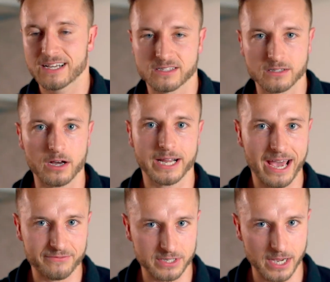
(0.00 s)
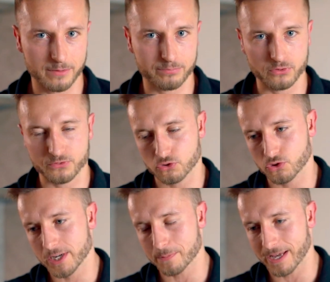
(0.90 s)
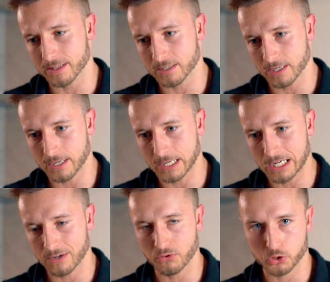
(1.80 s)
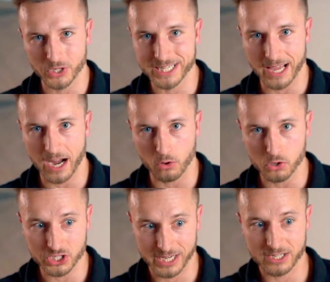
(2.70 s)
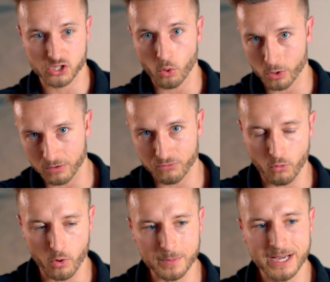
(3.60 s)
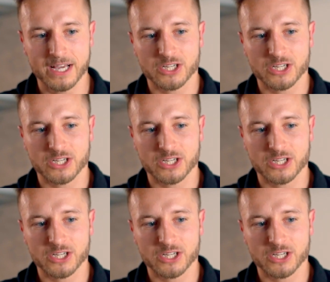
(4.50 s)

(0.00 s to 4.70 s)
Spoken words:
it's not FDA approved treatment for treating hair loss in its oral form.